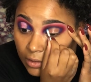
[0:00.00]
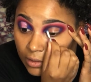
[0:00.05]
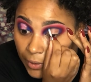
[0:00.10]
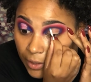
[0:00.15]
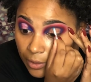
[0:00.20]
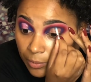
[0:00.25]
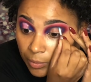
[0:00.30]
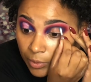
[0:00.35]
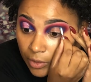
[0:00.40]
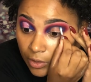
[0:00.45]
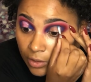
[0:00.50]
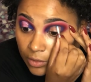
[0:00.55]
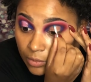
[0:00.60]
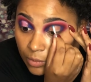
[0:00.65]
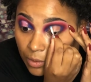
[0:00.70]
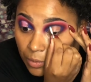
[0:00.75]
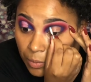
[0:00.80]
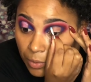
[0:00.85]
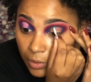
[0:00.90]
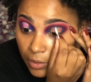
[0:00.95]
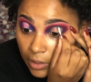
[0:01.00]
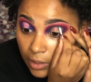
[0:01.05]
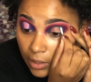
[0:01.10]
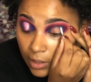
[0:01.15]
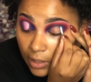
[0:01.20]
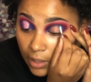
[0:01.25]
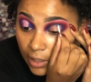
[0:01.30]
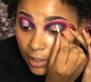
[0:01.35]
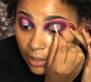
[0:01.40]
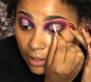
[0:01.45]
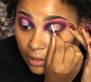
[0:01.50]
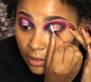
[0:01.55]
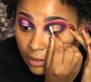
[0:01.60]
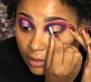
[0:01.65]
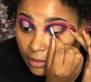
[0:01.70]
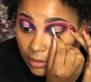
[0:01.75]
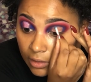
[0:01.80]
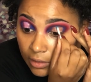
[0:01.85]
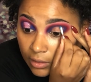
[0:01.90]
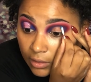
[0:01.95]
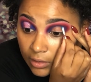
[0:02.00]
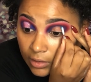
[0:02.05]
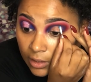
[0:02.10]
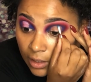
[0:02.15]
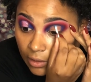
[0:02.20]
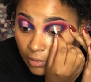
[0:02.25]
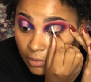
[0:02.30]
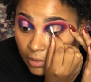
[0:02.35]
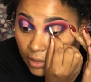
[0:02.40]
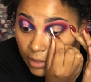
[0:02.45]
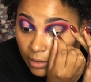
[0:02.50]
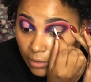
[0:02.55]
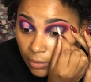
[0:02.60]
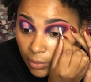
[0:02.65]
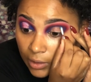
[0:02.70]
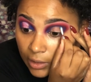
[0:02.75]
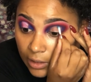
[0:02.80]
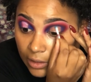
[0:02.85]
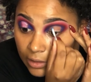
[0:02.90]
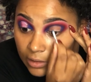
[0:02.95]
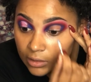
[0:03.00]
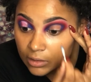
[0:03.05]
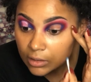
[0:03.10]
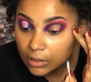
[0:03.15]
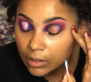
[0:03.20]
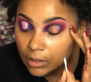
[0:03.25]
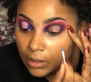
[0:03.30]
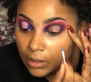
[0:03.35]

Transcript: but because we're putting a glitter down anyways,